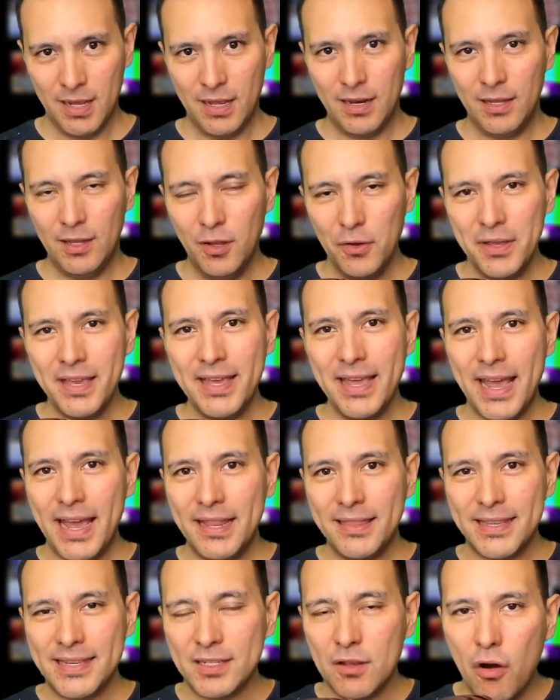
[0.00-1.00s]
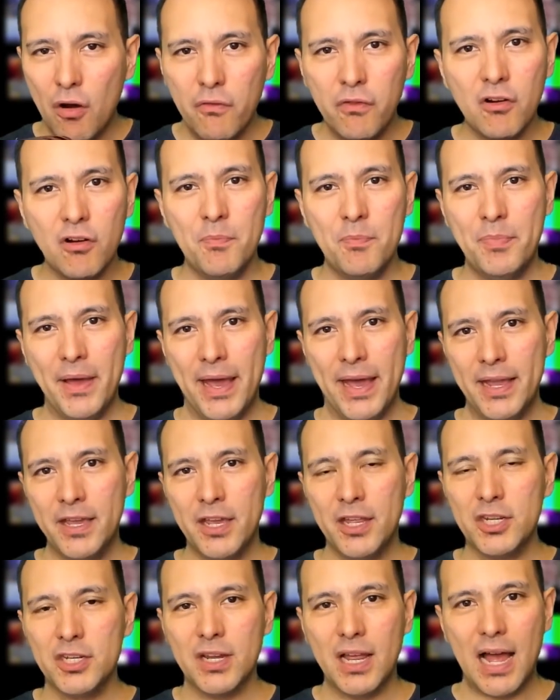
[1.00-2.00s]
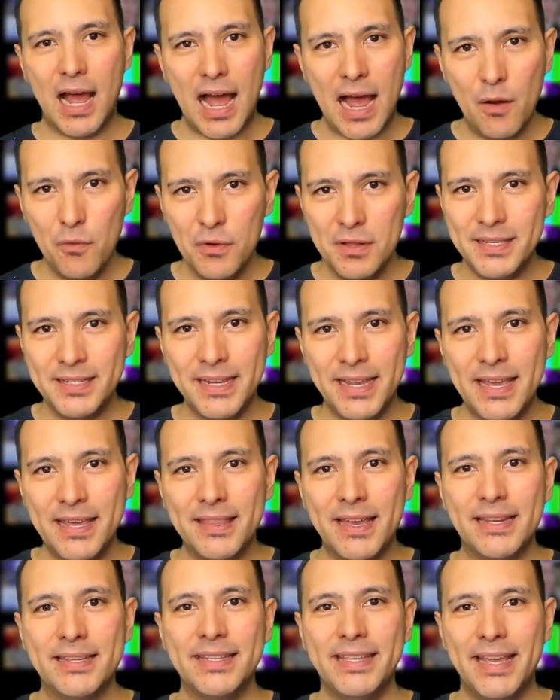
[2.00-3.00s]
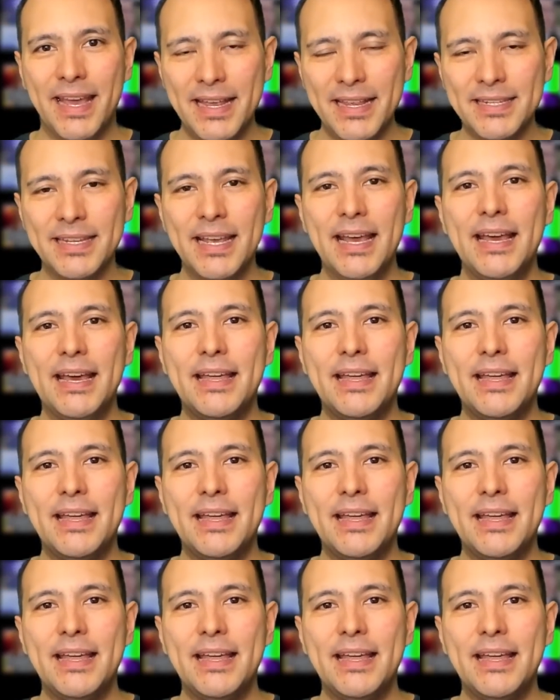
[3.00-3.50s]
looking at this overall package, I would say that yes,